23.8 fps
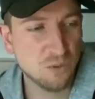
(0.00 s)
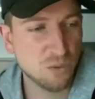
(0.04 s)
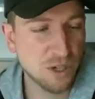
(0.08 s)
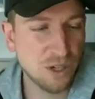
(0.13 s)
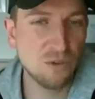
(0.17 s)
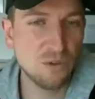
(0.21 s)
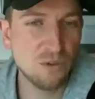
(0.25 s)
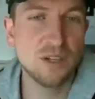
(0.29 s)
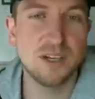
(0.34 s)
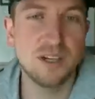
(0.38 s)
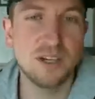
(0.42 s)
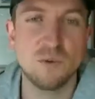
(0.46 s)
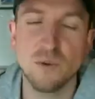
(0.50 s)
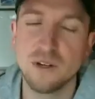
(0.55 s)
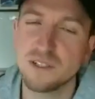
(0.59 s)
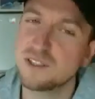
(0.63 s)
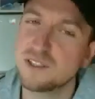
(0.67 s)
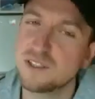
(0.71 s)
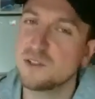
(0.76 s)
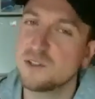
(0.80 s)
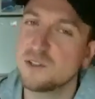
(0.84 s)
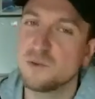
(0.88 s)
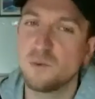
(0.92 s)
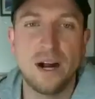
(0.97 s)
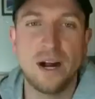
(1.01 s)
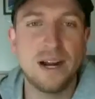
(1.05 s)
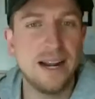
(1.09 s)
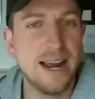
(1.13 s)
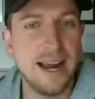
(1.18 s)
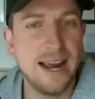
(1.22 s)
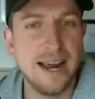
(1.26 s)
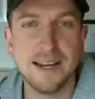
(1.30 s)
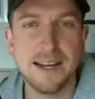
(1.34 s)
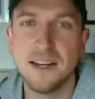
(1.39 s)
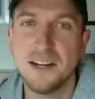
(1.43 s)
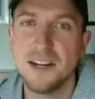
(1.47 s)
you thinking? Where's this wine
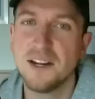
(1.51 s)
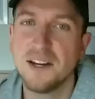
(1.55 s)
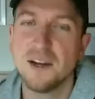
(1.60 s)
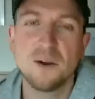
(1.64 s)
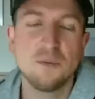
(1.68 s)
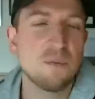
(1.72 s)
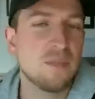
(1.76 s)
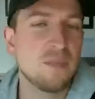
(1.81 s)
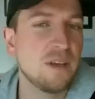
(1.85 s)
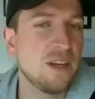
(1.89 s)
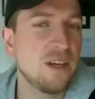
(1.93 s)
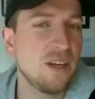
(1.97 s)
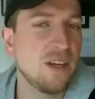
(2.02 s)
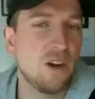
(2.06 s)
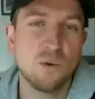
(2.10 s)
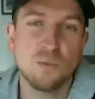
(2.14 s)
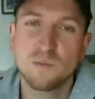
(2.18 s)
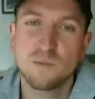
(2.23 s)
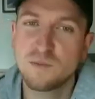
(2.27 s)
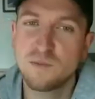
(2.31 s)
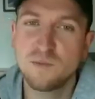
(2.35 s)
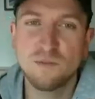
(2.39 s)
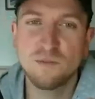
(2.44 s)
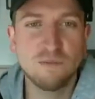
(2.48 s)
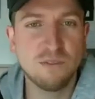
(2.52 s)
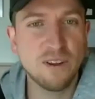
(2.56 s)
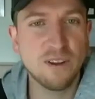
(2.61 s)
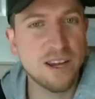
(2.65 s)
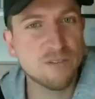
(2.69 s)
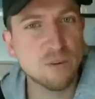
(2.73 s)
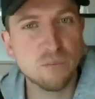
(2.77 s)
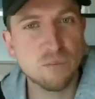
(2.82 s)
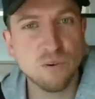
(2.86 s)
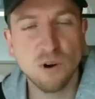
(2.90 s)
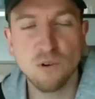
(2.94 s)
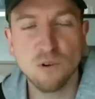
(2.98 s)
at? You know,
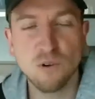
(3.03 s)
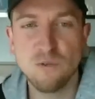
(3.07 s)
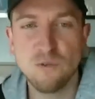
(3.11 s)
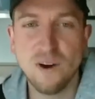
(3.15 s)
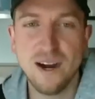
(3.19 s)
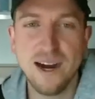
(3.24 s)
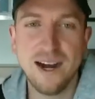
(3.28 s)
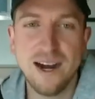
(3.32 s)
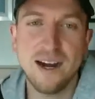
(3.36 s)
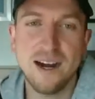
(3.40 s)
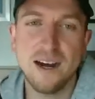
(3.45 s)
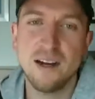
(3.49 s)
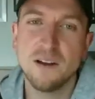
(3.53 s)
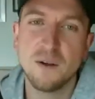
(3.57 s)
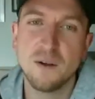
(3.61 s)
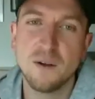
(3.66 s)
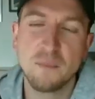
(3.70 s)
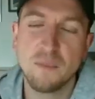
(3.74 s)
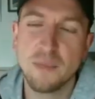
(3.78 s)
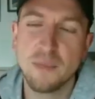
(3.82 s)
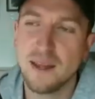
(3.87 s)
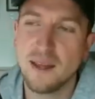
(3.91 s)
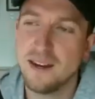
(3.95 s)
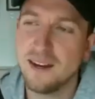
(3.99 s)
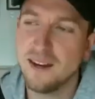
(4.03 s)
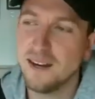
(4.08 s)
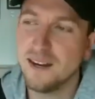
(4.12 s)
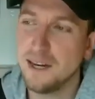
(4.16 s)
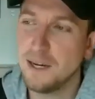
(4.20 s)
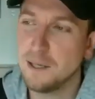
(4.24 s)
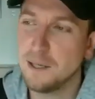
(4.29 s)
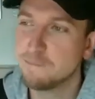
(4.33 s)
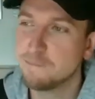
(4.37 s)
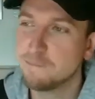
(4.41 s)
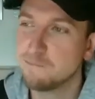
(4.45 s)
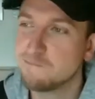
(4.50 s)
flavor profile.
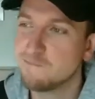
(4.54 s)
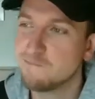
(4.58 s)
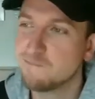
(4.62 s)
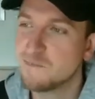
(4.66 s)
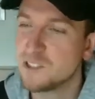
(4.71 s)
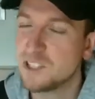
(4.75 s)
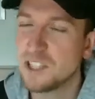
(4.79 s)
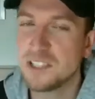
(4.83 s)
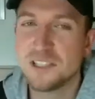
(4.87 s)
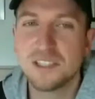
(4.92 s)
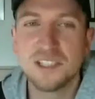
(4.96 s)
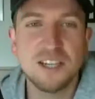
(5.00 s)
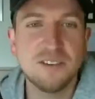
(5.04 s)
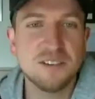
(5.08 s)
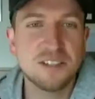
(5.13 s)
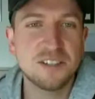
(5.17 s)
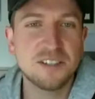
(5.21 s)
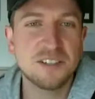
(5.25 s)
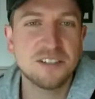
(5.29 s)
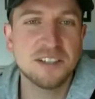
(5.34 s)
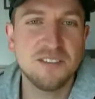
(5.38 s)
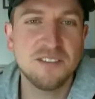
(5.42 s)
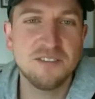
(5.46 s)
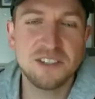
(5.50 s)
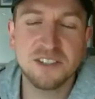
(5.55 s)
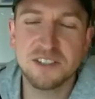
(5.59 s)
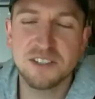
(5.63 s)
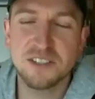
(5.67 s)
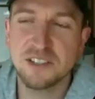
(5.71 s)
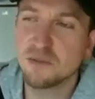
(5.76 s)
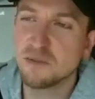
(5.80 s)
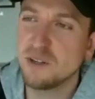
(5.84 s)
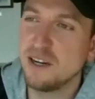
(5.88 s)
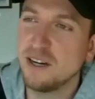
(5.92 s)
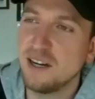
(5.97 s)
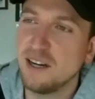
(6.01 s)
Just give us
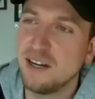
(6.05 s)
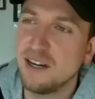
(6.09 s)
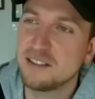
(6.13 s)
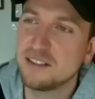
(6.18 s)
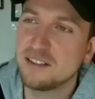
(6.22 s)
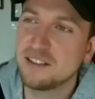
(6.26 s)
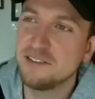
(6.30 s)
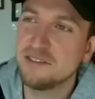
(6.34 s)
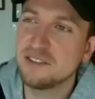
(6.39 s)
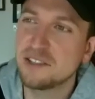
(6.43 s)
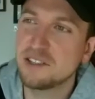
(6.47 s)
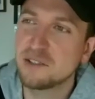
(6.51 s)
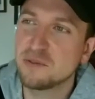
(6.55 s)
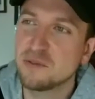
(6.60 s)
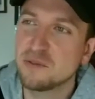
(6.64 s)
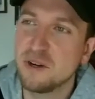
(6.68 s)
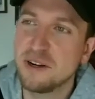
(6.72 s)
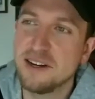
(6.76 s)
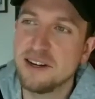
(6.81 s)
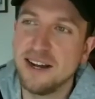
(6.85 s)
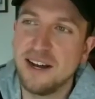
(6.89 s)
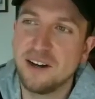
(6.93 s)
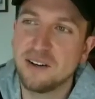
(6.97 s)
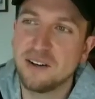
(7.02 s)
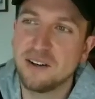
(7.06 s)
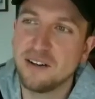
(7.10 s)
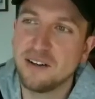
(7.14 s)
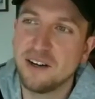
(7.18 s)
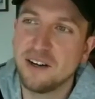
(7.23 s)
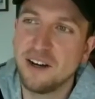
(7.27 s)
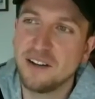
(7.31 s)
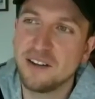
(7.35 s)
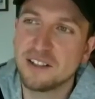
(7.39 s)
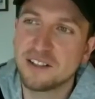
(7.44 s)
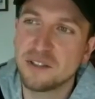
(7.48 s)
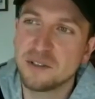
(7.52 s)
your rundown
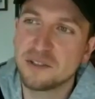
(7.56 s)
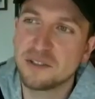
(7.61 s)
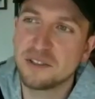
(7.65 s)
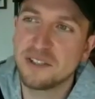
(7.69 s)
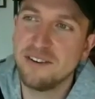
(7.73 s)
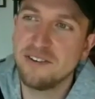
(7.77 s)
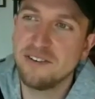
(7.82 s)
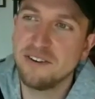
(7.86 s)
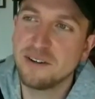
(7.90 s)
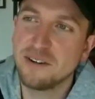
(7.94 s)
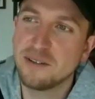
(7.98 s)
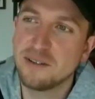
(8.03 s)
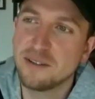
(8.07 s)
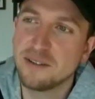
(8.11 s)
on this 07.